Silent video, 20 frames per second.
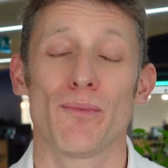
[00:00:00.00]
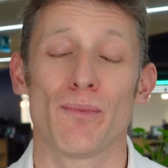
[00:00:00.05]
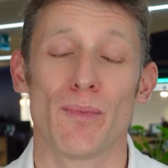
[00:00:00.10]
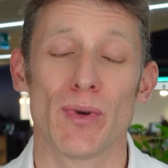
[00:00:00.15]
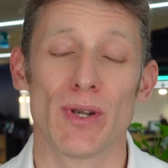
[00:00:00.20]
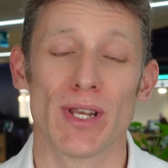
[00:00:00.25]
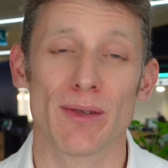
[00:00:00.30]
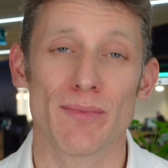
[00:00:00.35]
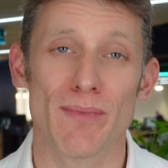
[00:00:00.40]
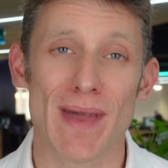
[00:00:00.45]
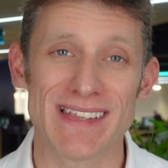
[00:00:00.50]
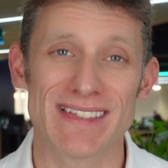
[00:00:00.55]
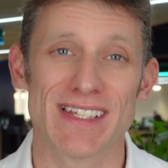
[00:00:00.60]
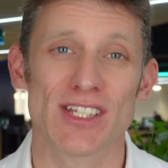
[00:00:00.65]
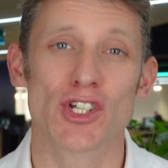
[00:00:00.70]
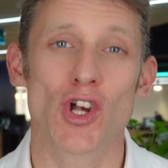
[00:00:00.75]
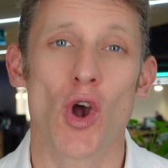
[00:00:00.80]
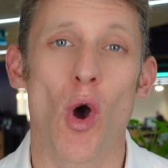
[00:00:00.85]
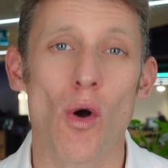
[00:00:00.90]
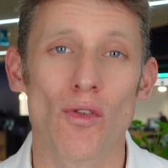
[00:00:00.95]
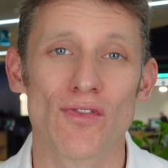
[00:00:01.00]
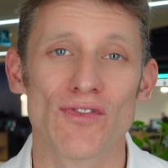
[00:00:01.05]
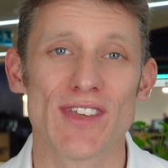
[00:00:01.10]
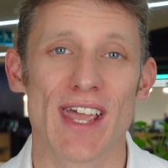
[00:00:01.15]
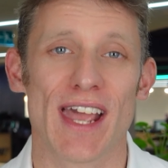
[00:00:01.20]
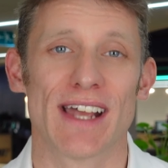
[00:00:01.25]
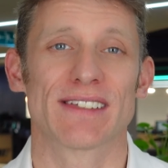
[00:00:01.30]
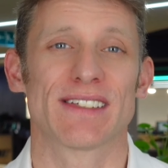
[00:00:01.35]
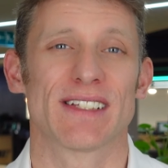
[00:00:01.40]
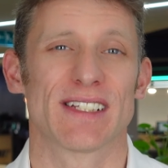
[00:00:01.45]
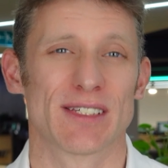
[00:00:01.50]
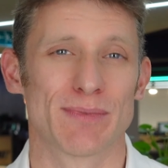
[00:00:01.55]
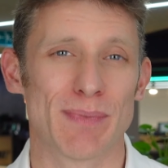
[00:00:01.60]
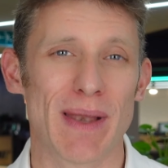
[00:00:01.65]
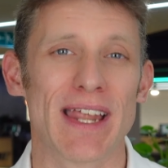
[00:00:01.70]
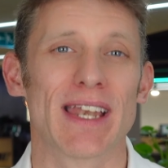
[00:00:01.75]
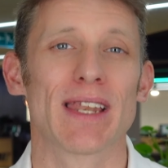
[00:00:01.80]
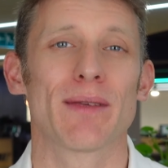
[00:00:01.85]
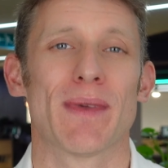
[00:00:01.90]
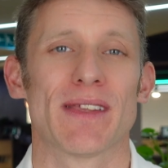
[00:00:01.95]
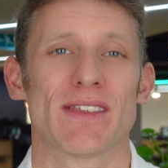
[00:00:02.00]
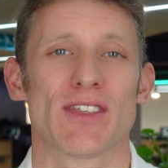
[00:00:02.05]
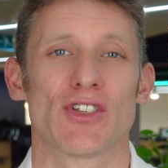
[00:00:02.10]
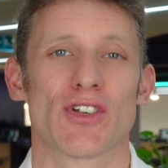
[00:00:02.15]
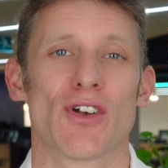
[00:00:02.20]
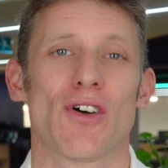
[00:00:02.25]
putting message context, explaining message